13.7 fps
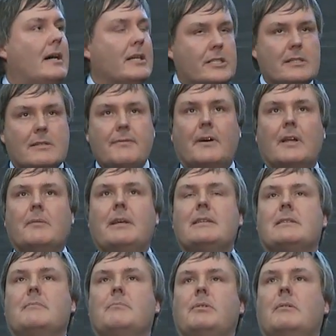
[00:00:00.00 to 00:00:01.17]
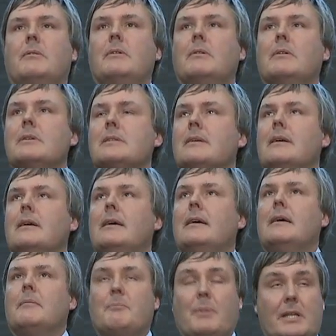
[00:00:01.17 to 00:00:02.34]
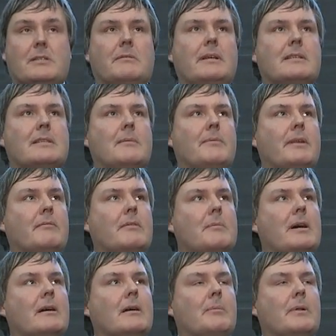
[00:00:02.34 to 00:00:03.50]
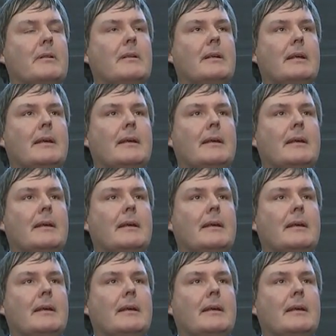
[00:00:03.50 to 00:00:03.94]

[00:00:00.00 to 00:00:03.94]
are just following simple rules, but doing something remarkable.